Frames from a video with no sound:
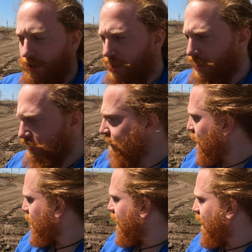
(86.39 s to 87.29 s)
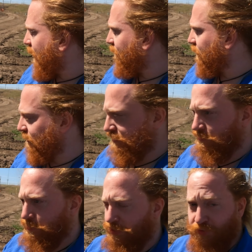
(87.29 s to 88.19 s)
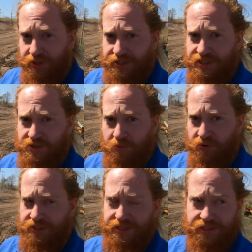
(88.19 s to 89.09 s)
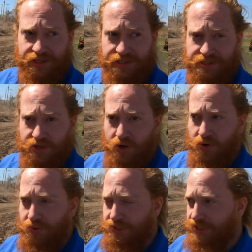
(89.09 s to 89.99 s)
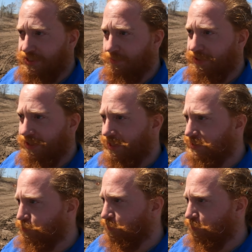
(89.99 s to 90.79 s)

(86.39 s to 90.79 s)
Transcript: Alright, now that I've done something really disappointing, let's go to something that's